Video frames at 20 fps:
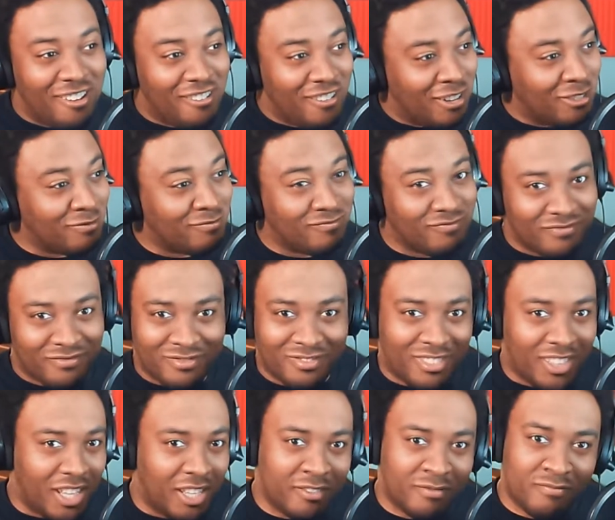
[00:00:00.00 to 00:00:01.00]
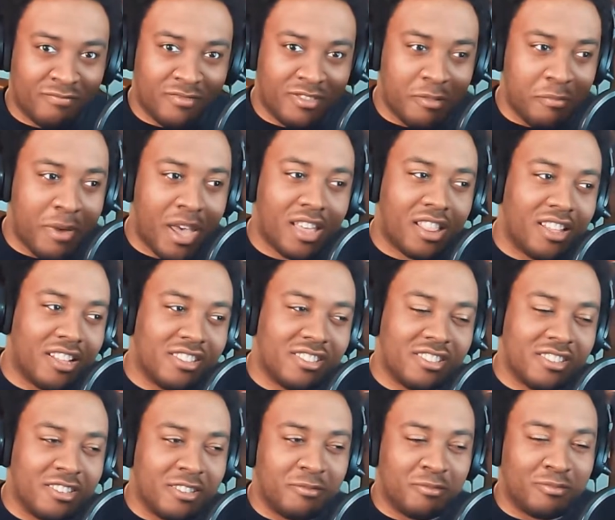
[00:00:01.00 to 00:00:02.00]
well, they the Malads
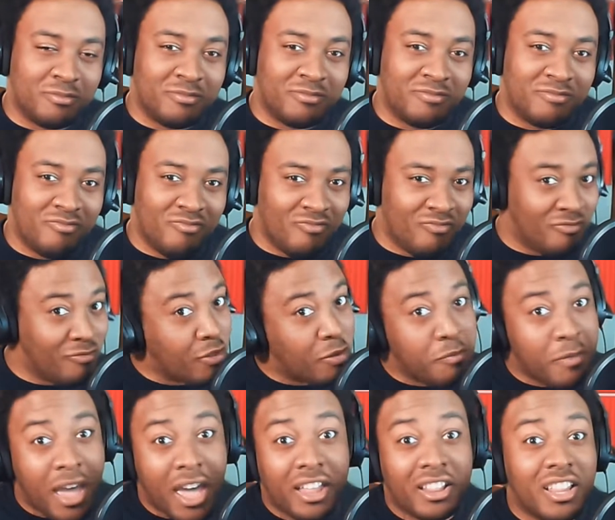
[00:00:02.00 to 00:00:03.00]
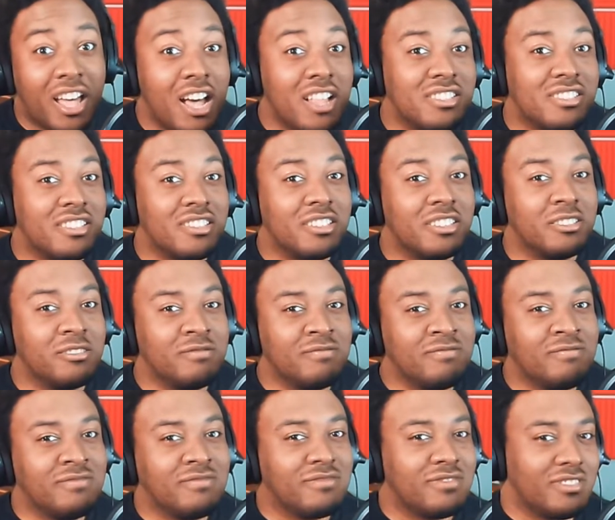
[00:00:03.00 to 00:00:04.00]
did it. The Malads did it.
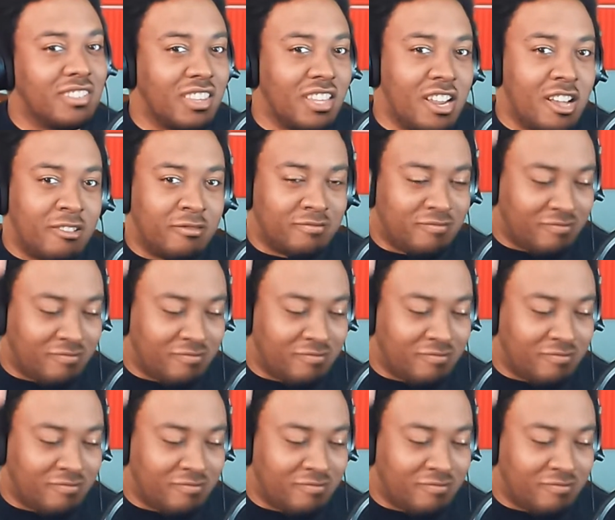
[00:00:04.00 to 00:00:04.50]
Now,